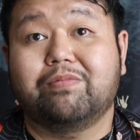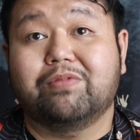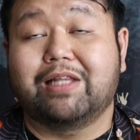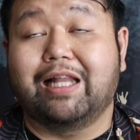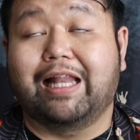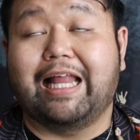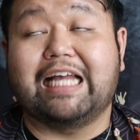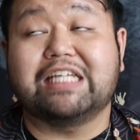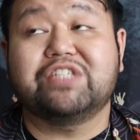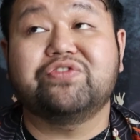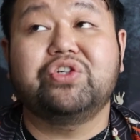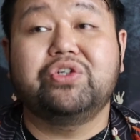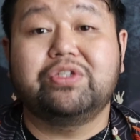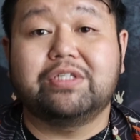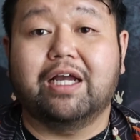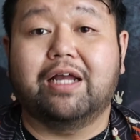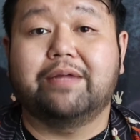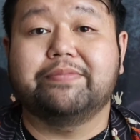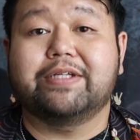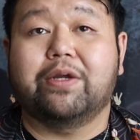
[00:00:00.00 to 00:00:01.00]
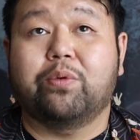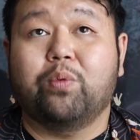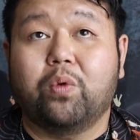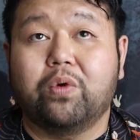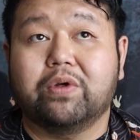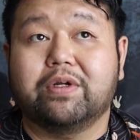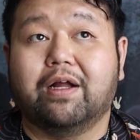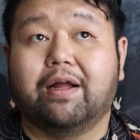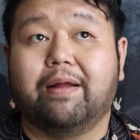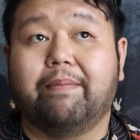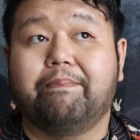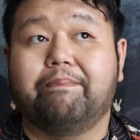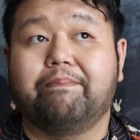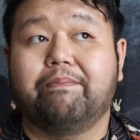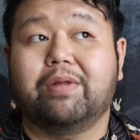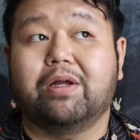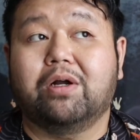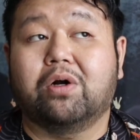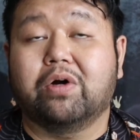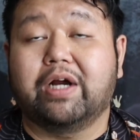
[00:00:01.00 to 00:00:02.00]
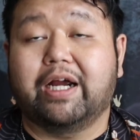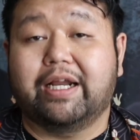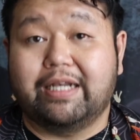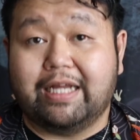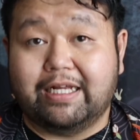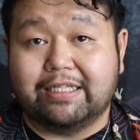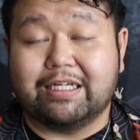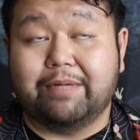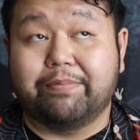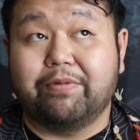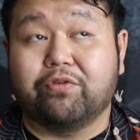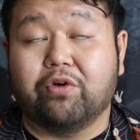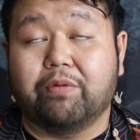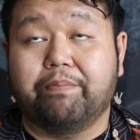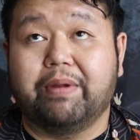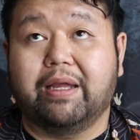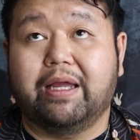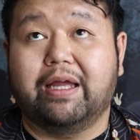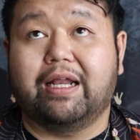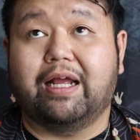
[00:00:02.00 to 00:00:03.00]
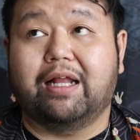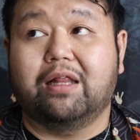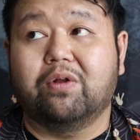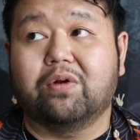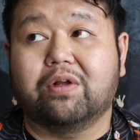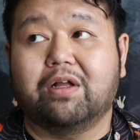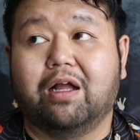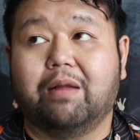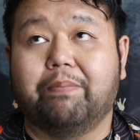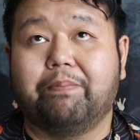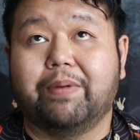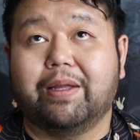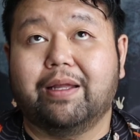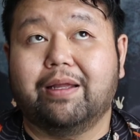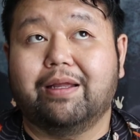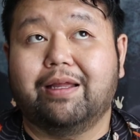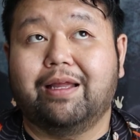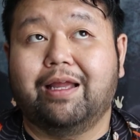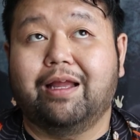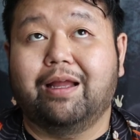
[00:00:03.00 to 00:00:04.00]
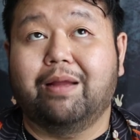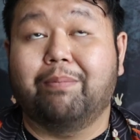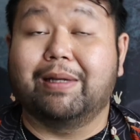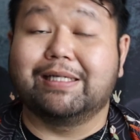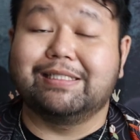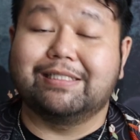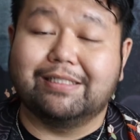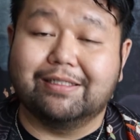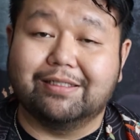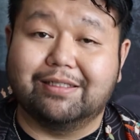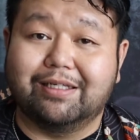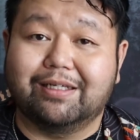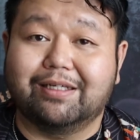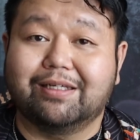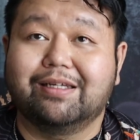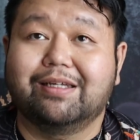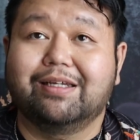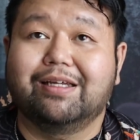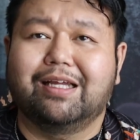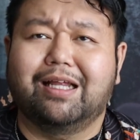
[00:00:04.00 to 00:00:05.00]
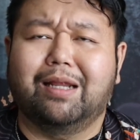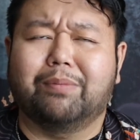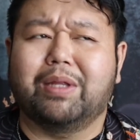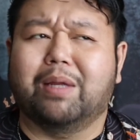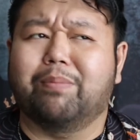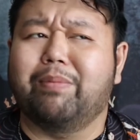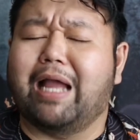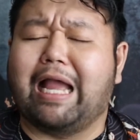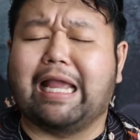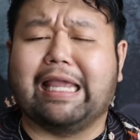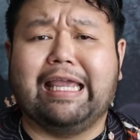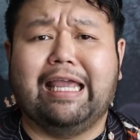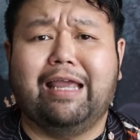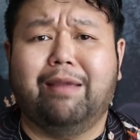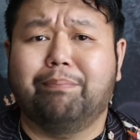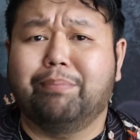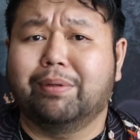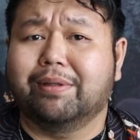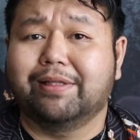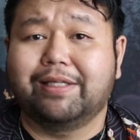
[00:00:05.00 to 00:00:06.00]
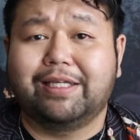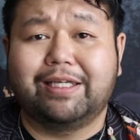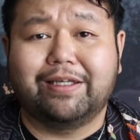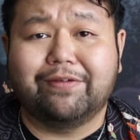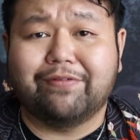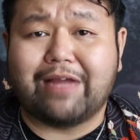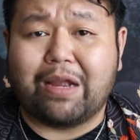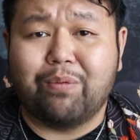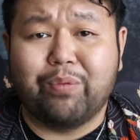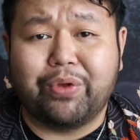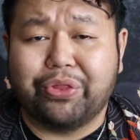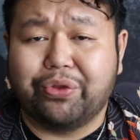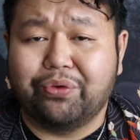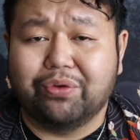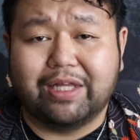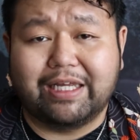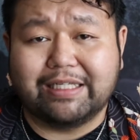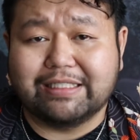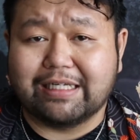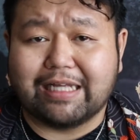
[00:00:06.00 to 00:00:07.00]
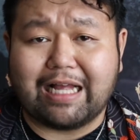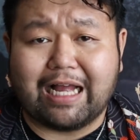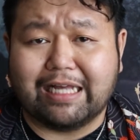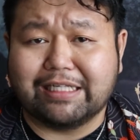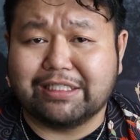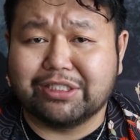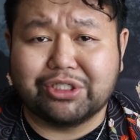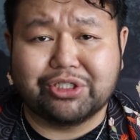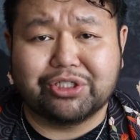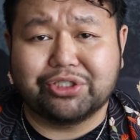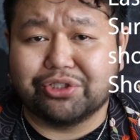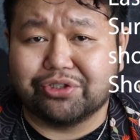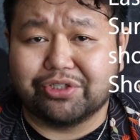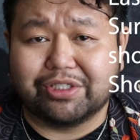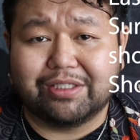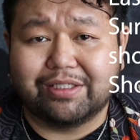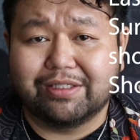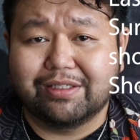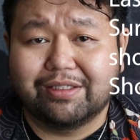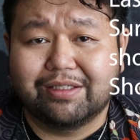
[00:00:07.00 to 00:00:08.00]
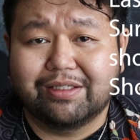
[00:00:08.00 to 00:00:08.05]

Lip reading: The last few times I woke up, or at nighttime before bed, I look up at my ceiling and I'm thinking, man, I can't believe I went through LASIK eye surgery.